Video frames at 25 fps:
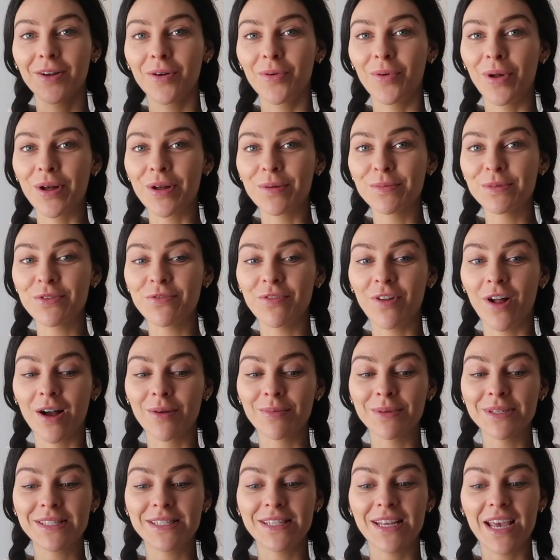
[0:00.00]
Welcome to
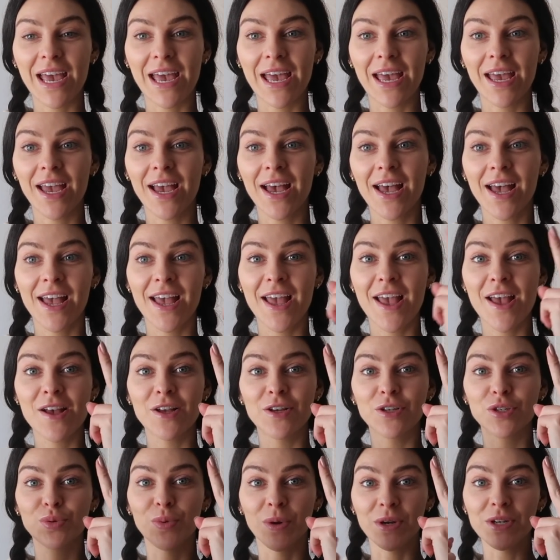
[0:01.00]
Vlogmas Day
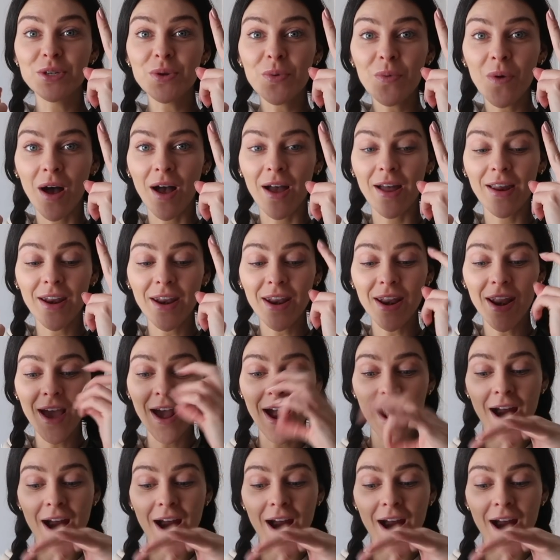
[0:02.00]
21.